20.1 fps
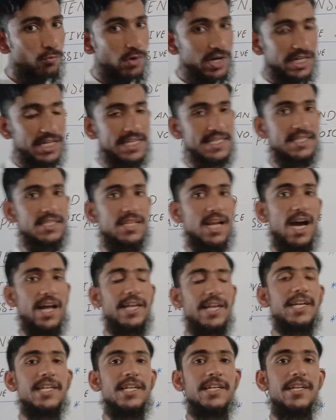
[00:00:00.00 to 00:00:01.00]
What is
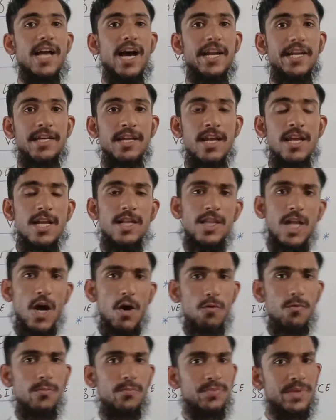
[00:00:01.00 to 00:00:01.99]
direct and indirect?
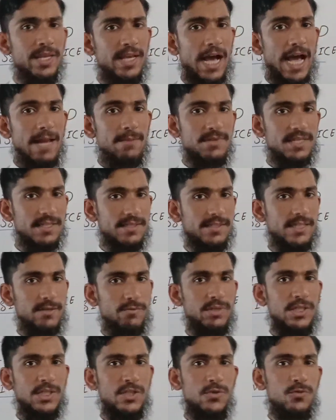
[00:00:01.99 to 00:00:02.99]
Now I'm just
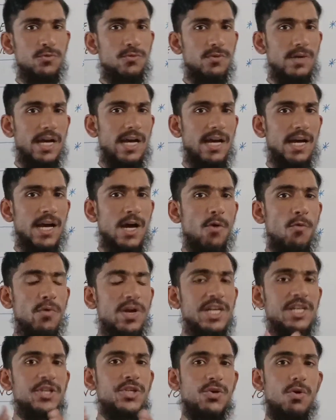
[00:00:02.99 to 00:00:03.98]
giving you a
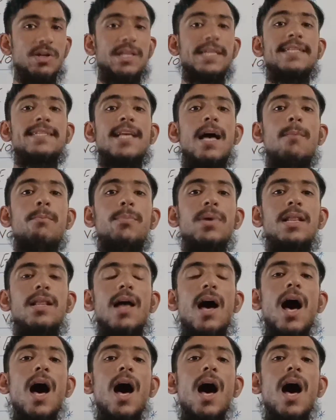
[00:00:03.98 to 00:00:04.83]
very short example.